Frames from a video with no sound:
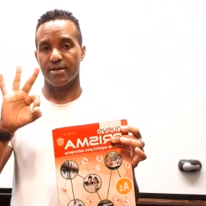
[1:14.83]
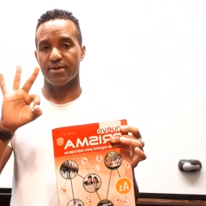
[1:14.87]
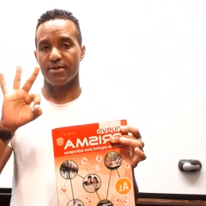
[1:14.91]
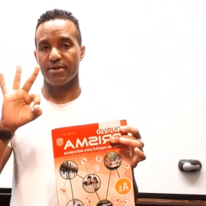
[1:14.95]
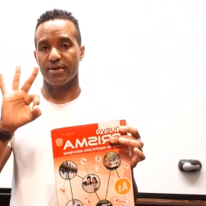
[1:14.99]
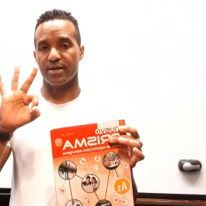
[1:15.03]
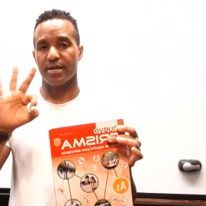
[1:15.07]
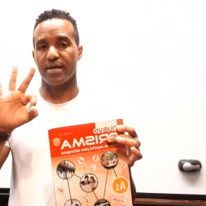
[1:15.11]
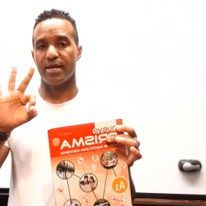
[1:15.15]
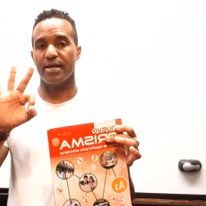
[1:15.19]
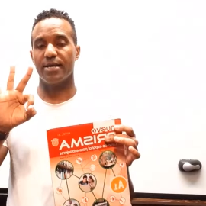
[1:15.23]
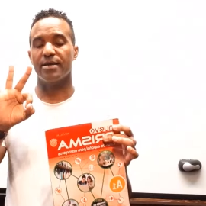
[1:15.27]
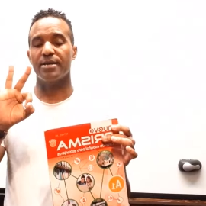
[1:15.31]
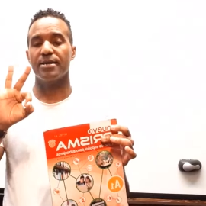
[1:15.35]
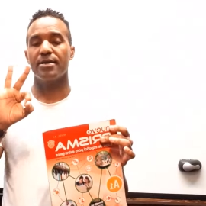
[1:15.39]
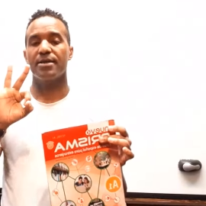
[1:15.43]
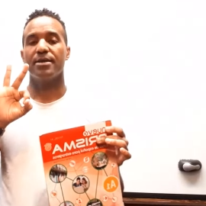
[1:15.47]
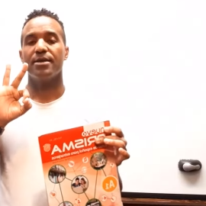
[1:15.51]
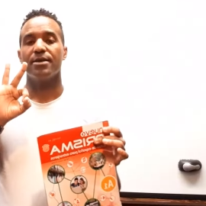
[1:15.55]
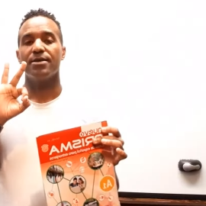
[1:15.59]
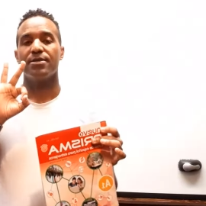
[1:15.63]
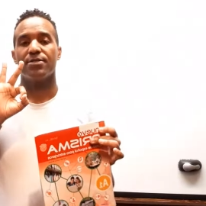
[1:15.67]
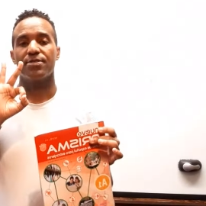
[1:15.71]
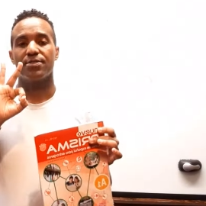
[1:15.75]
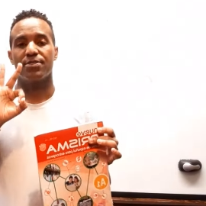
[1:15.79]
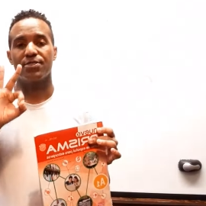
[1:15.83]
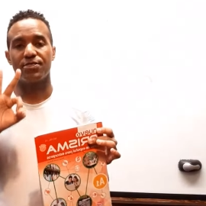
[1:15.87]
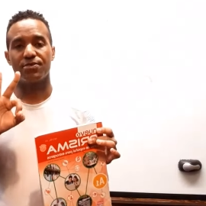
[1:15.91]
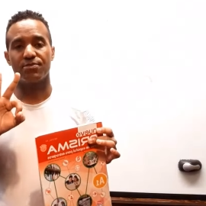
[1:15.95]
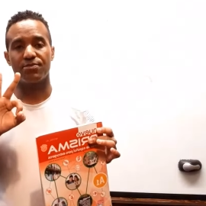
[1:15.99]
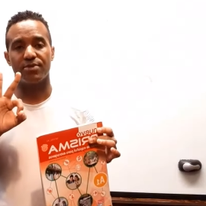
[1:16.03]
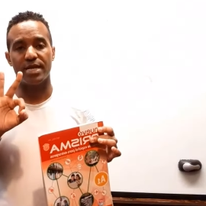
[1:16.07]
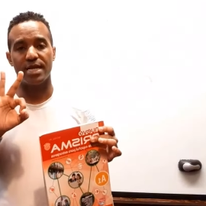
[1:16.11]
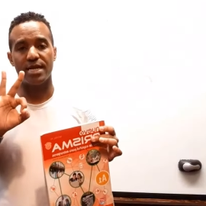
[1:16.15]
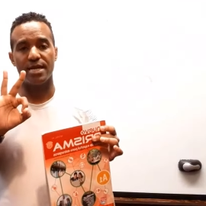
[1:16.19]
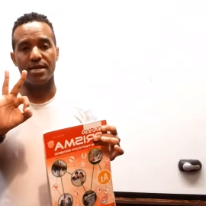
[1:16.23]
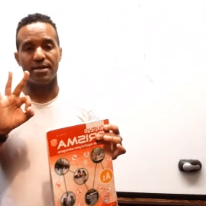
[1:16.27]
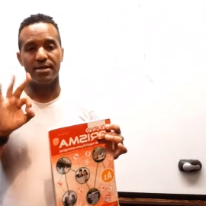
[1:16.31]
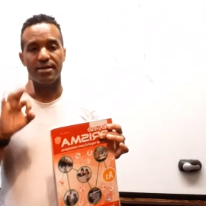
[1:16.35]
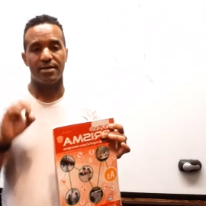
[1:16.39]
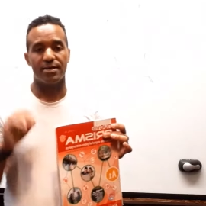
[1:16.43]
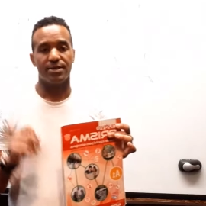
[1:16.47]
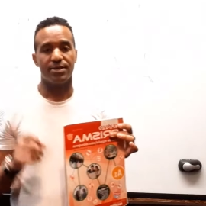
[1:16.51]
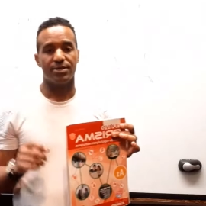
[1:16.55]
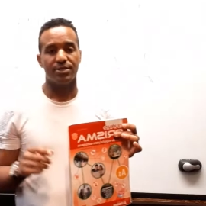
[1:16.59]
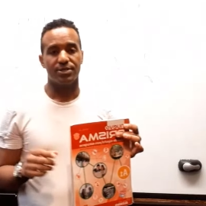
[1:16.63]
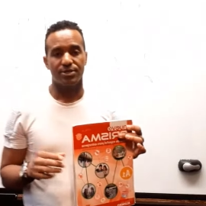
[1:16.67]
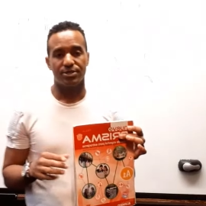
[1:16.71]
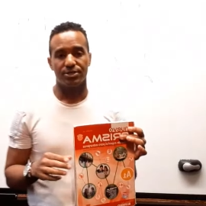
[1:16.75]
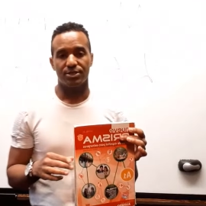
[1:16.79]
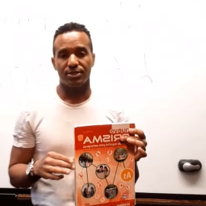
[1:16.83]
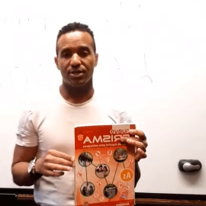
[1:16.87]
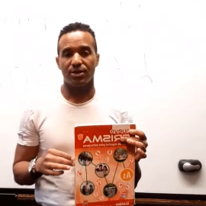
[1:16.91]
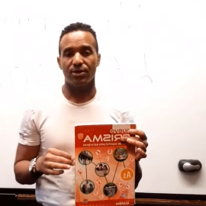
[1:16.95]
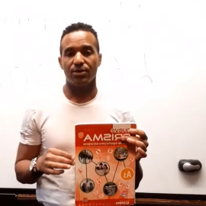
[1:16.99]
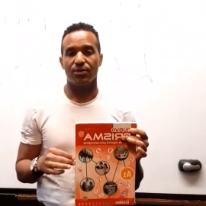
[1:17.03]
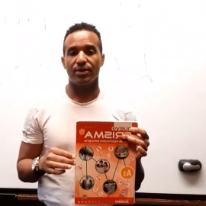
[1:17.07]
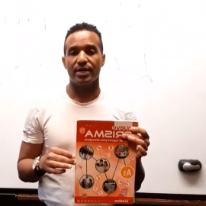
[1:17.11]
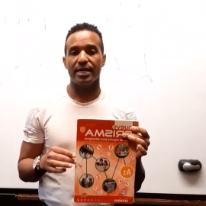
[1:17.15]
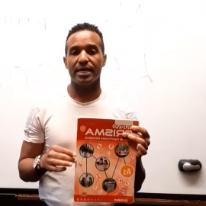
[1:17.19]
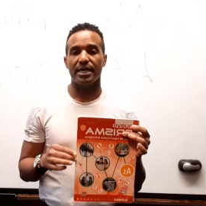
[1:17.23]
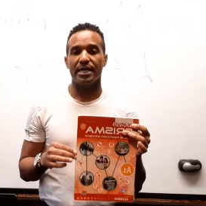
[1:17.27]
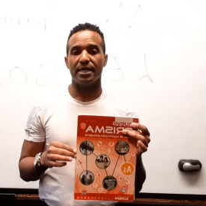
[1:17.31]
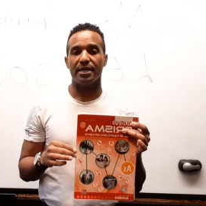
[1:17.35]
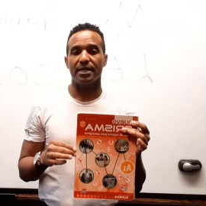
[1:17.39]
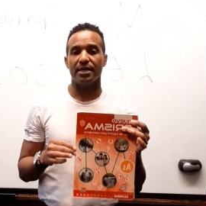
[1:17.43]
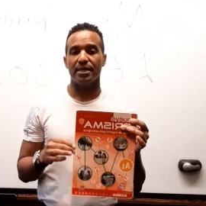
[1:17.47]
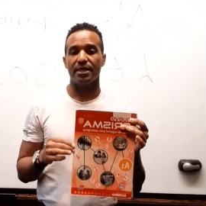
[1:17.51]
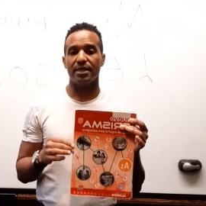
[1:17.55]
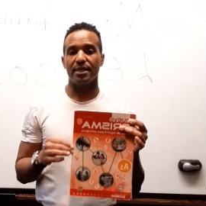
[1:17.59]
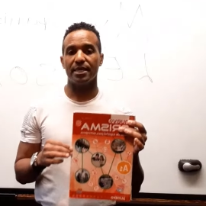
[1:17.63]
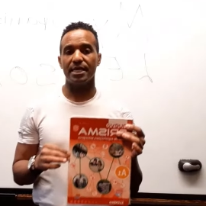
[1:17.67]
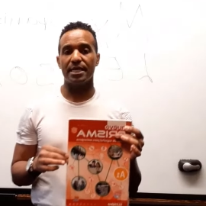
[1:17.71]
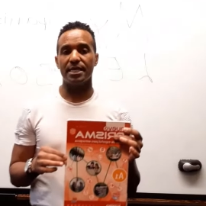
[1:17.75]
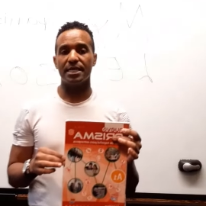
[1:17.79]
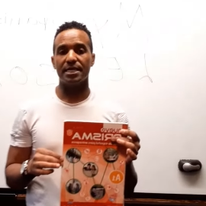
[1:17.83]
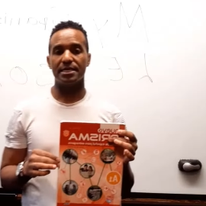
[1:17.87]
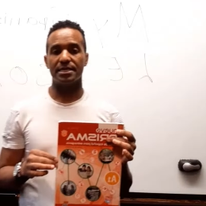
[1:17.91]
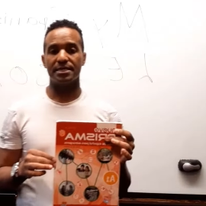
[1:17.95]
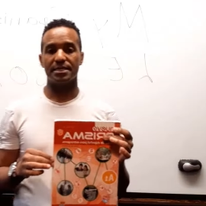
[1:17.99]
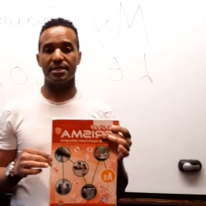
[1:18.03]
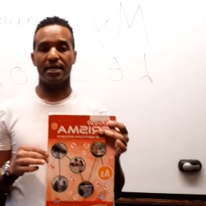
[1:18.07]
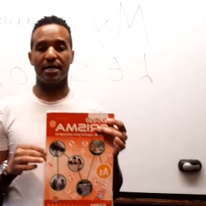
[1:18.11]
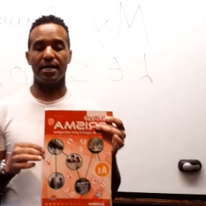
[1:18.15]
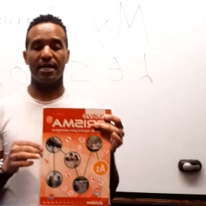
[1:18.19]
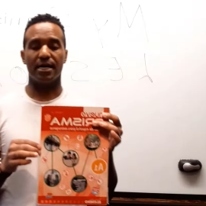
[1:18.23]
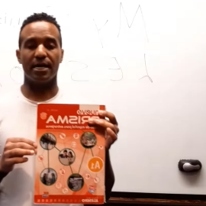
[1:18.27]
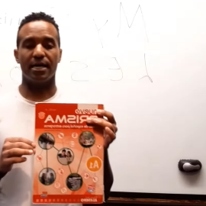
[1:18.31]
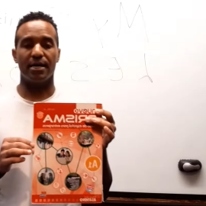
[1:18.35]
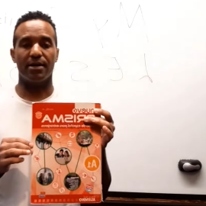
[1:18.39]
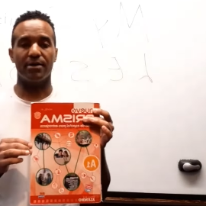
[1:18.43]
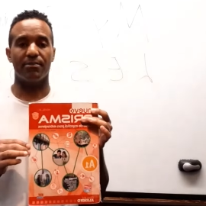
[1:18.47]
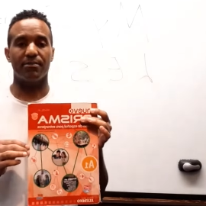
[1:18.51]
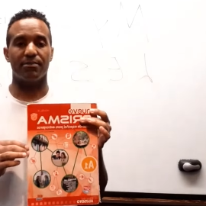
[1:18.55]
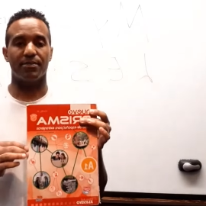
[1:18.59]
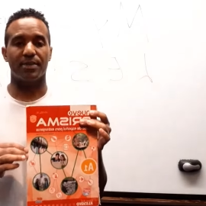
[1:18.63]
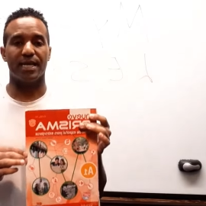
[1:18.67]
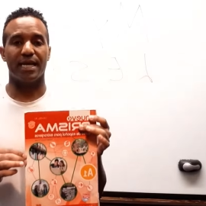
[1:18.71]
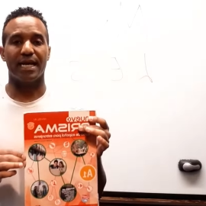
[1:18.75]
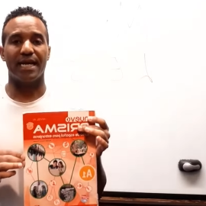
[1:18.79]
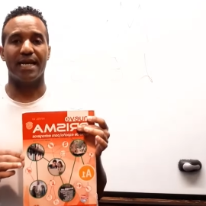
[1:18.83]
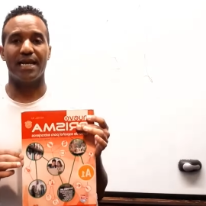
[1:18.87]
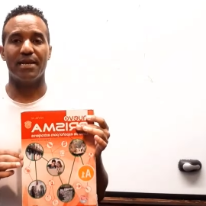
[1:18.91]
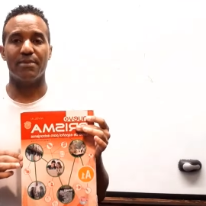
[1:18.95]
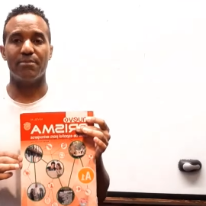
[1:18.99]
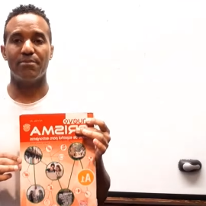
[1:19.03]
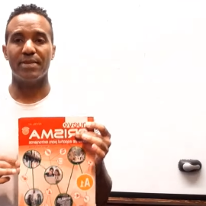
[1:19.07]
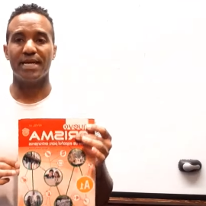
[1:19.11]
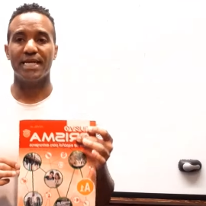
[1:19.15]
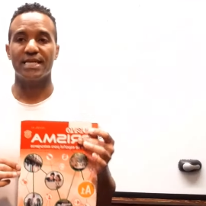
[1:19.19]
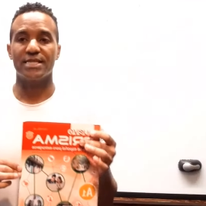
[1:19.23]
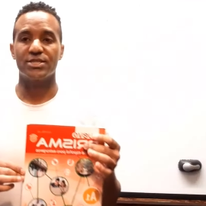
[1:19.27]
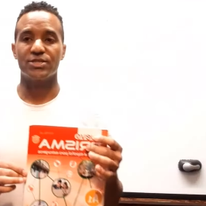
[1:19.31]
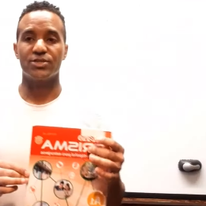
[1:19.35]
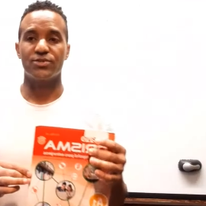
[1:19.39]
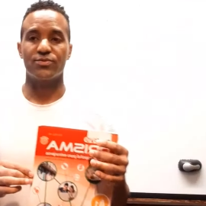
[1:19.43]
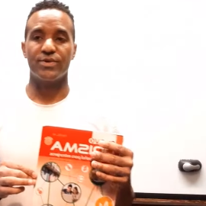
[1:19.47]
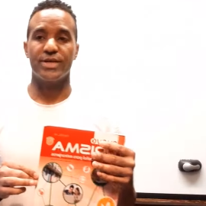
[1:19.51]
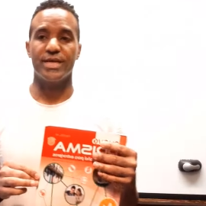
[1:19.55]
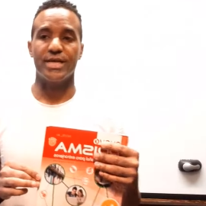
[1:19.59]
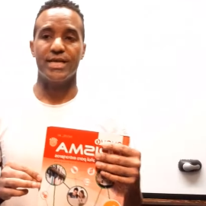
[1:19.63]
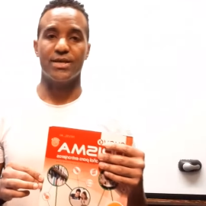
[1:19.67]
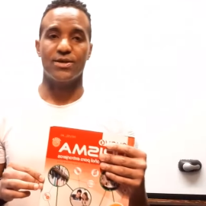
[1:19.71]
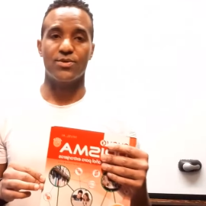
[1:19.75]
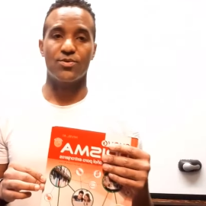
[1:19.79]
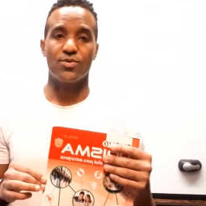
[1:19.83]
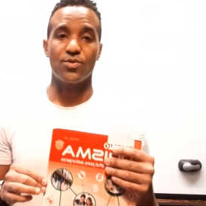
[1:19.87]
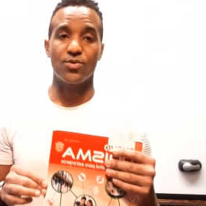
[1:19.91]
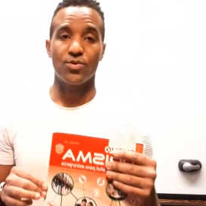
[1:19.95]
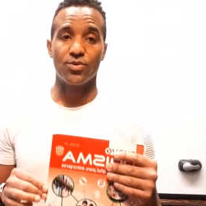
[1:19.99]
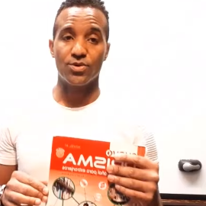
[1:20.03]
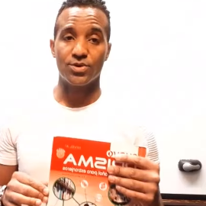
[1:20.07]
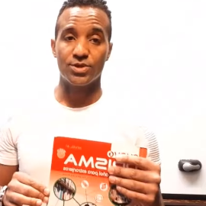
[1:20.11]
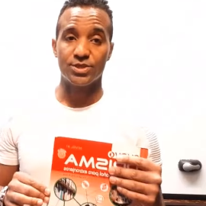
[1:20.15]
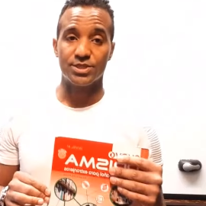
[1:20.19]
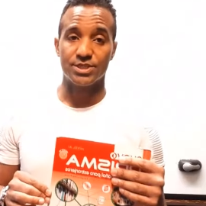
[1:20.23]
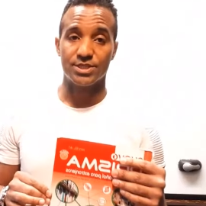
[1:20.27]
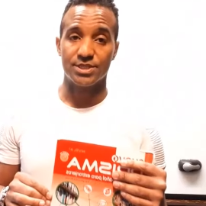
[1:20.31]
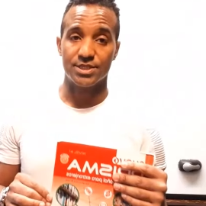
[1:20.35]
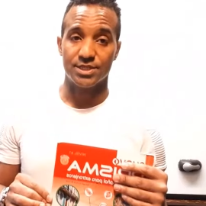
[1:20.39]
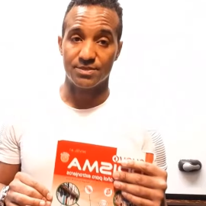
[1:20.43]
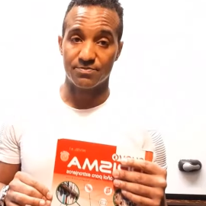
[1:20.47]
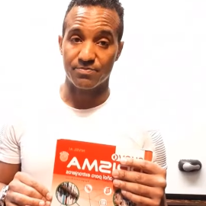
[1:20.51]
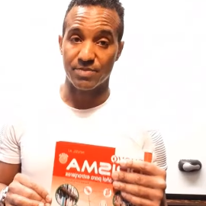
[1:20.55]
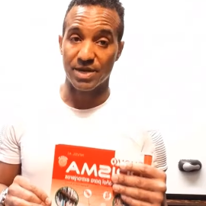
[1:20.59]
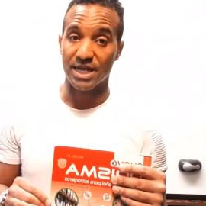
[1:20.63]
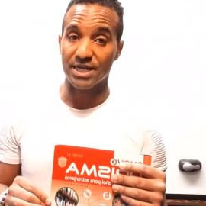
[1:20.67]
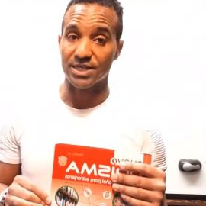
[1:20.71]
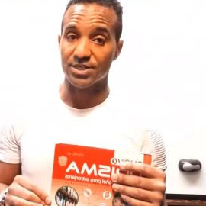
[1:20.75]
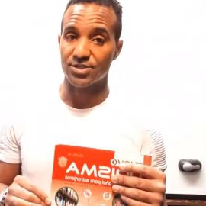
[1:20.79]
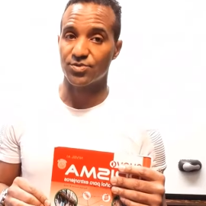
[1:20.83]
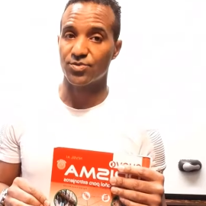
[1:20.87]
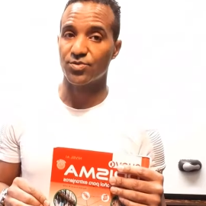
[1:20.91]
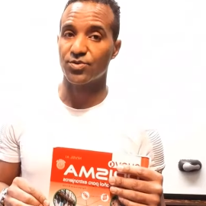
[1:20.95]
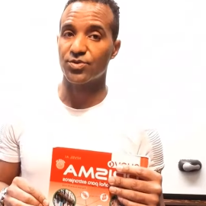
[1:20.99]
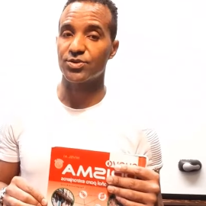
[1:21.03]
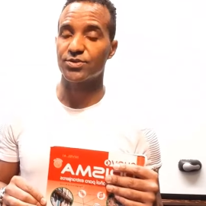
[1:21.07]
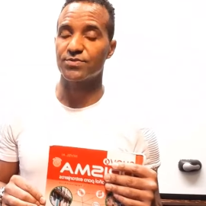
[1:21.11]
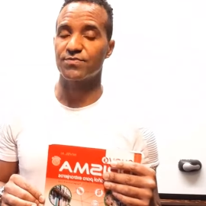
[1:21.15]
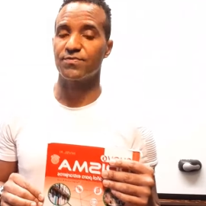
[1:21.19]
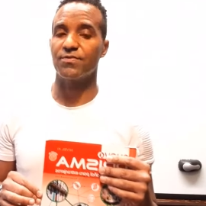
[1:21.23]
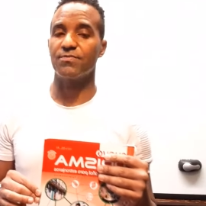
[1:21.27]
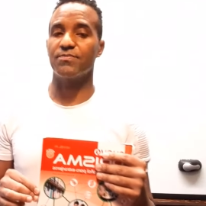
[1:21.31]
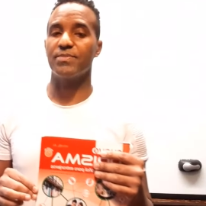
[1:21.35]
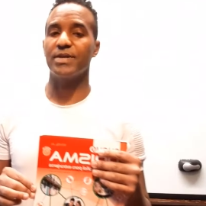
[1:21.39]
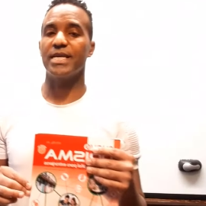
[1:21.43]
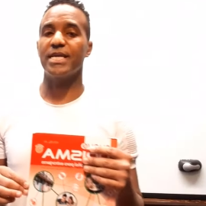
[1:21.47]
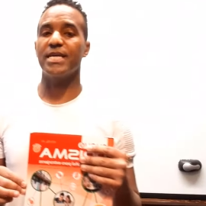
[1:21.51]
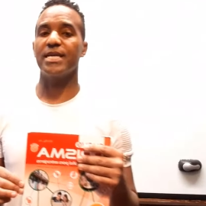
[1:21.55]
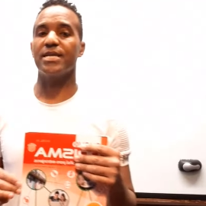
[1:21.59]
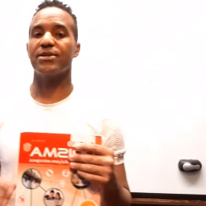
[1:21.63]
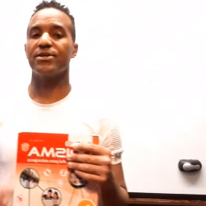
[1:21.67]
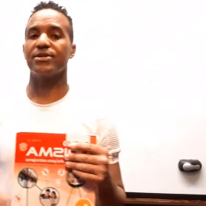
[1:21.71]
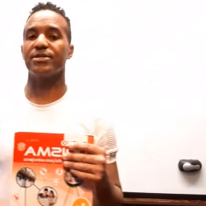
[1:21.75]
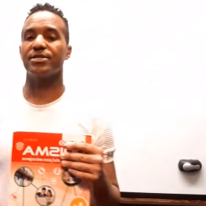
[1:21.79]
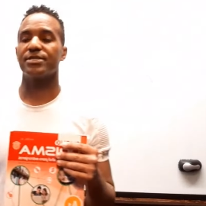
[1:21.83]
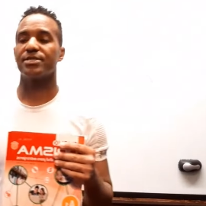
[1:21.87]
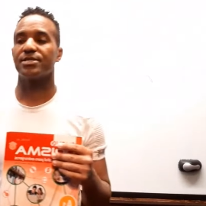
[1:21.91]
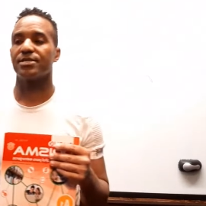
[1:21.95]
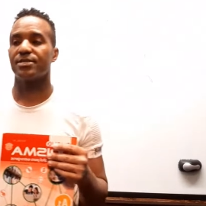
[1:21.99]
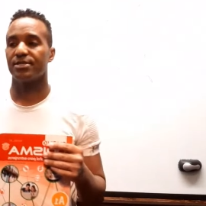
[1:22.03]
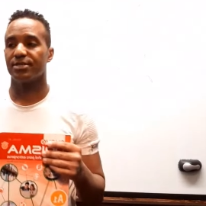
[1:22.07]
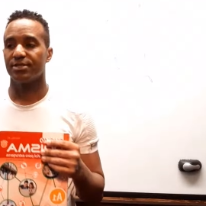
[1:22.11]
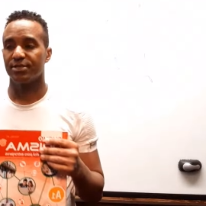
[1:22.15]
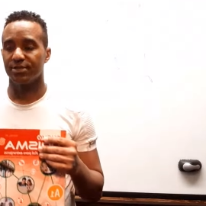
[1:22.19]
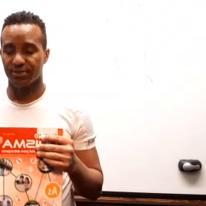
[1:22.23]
okay? 3. So in this elementary course, Spanish course for beginners,